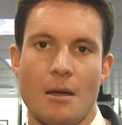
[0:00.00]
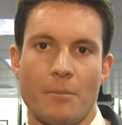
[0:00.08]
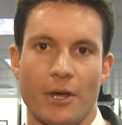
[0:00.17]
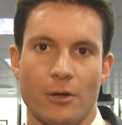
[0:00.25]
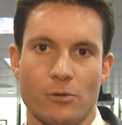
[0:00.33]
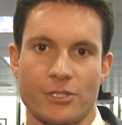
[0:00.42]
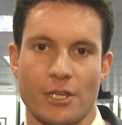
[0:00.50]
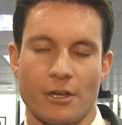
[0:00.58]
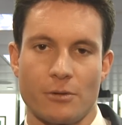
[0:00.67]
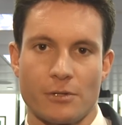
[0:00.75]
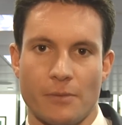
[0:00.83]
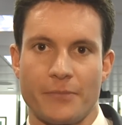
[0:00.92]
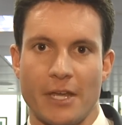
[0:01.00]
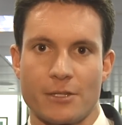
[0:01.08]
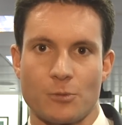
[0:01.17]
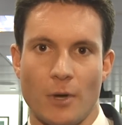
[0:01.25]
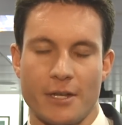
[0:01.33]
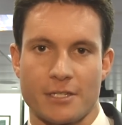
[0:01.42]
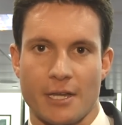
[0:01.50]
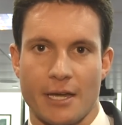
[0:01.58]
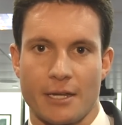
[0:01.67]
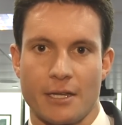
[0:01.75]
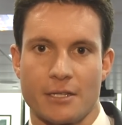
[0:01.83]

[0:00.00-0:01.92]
But also, as well as that,